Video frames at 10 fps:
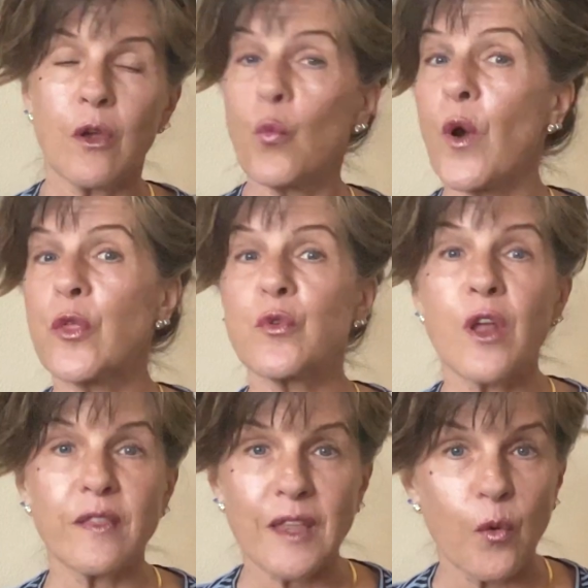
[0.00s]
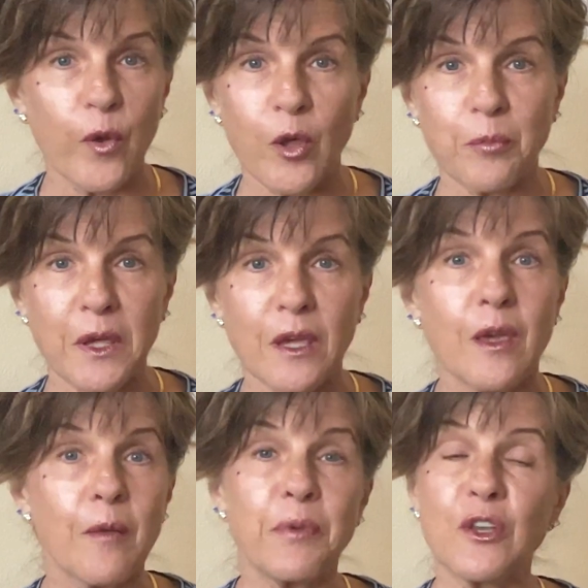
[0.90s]
whether or not they will be
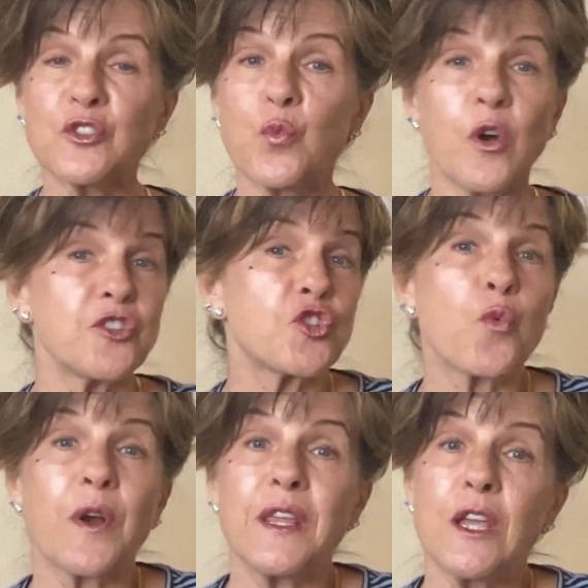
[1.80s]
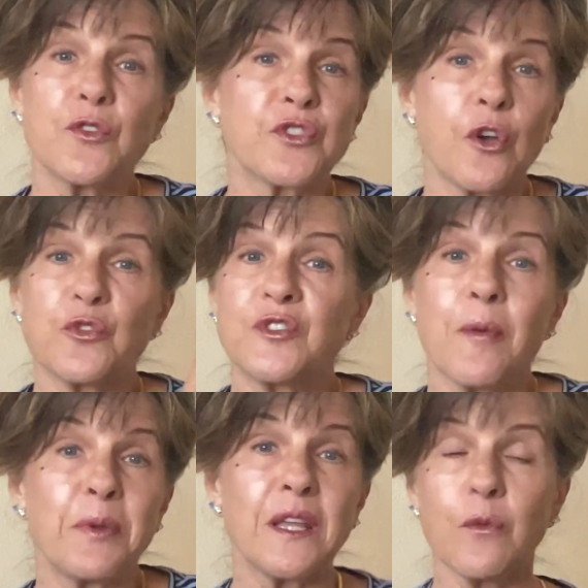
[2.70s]
because once 20 years ago
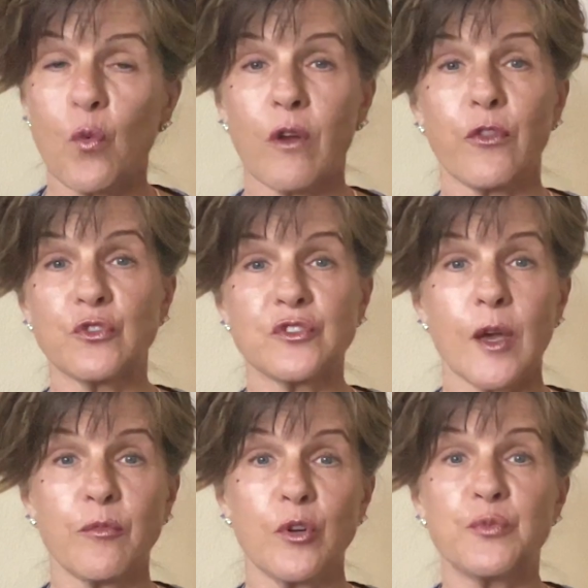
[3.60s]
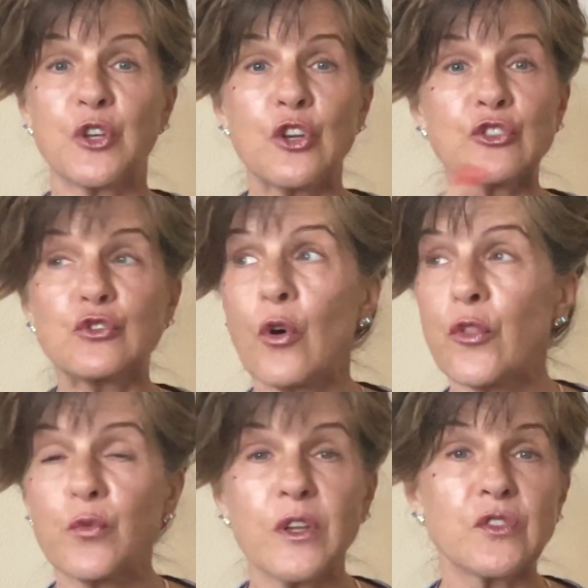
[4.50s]
somebody in one of those subgroups saw
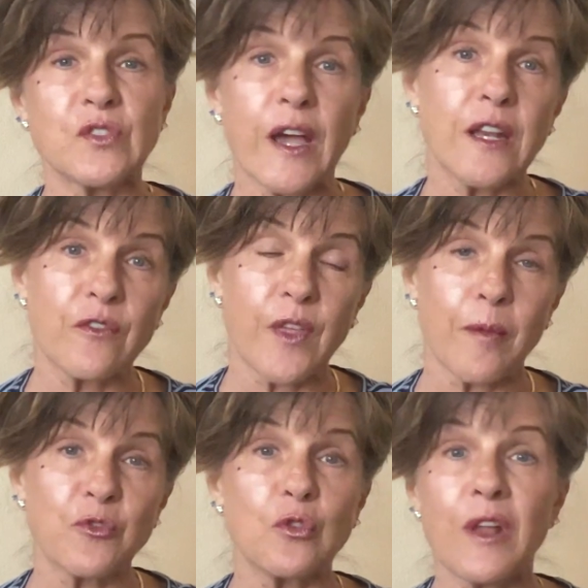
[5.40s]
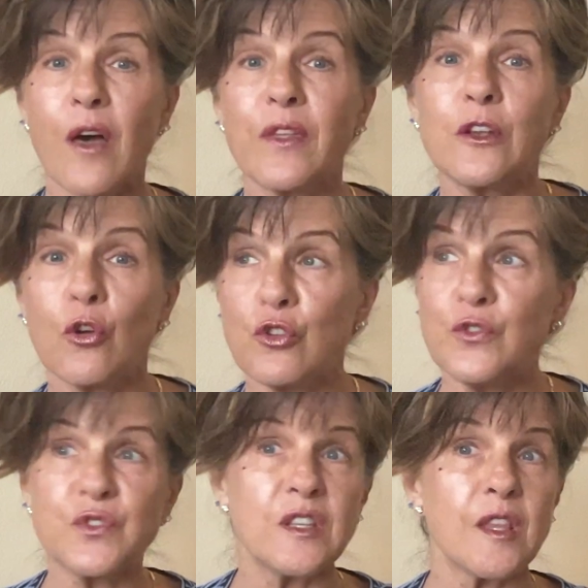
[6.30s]
the real side of them. So now they know
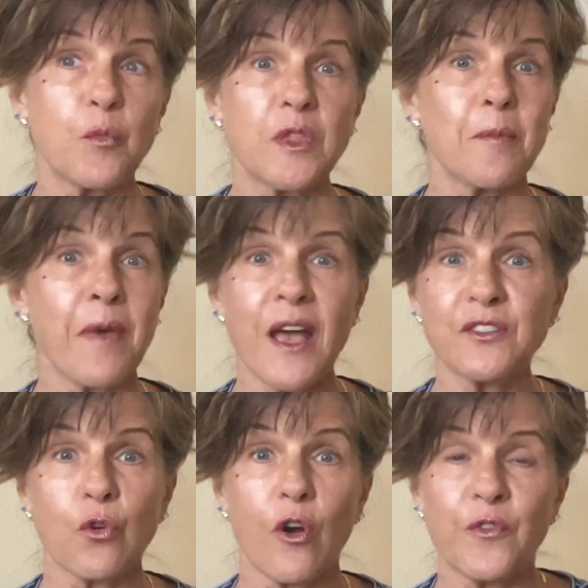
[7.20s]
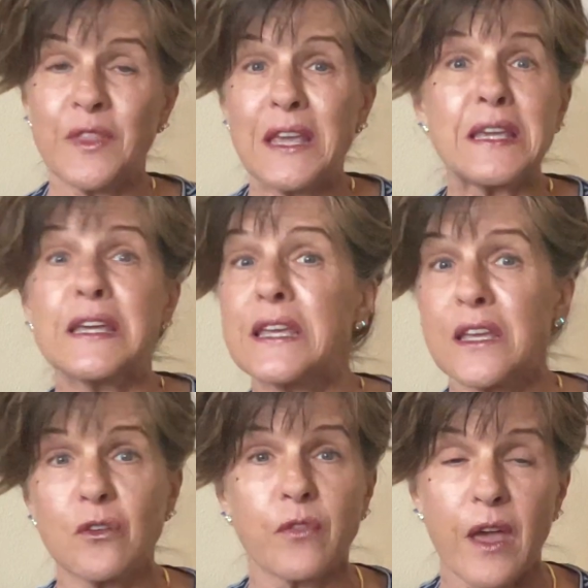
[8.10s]
you've seen them with the mask off and they can't
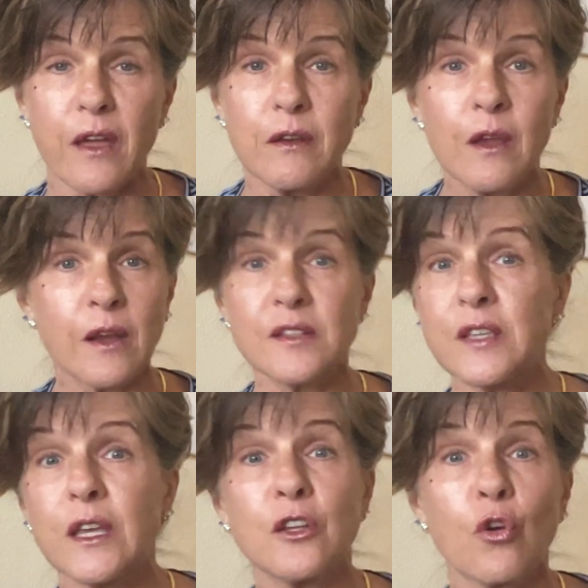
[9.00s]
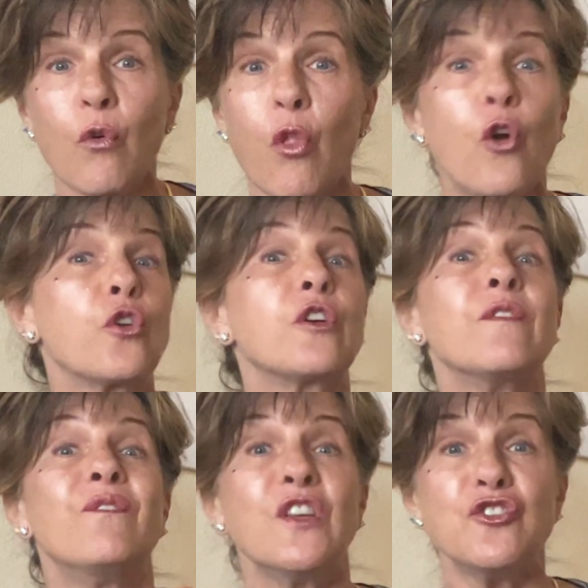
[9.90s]
handle that because they can no longer
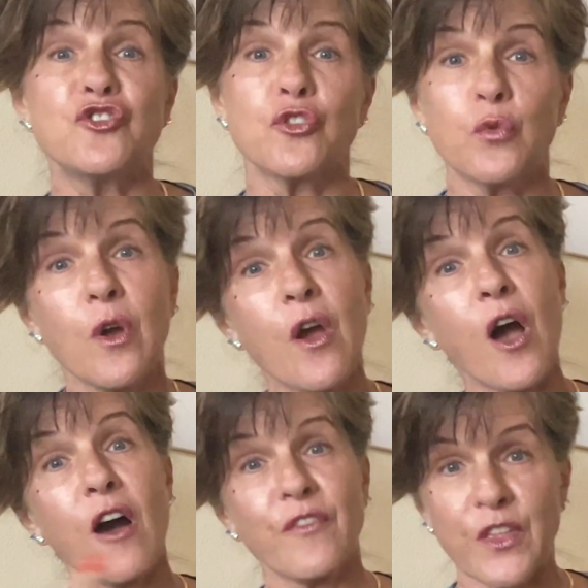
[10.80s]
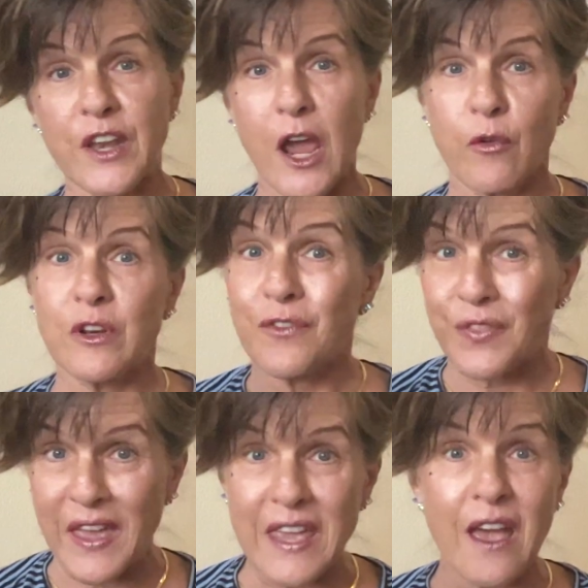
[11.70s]
convince you of the narrative
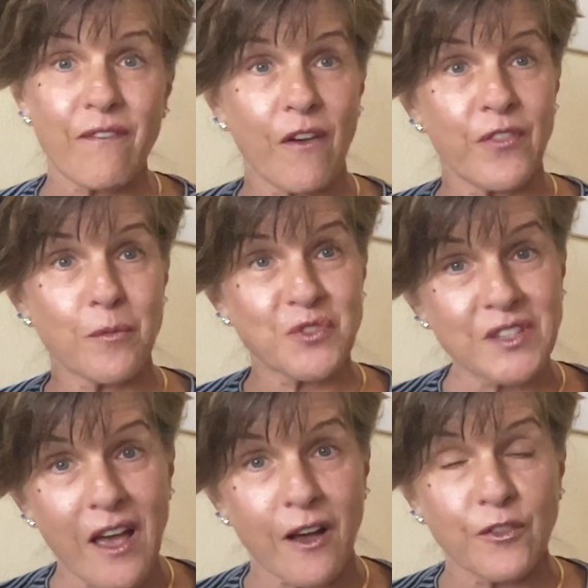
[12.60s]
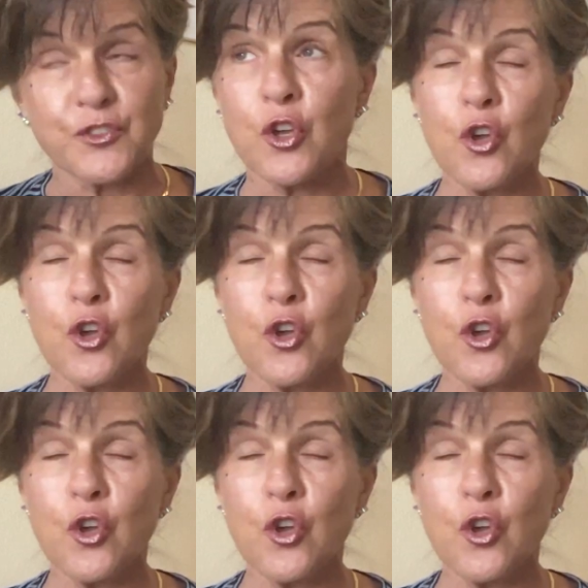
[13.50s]
they have of themselves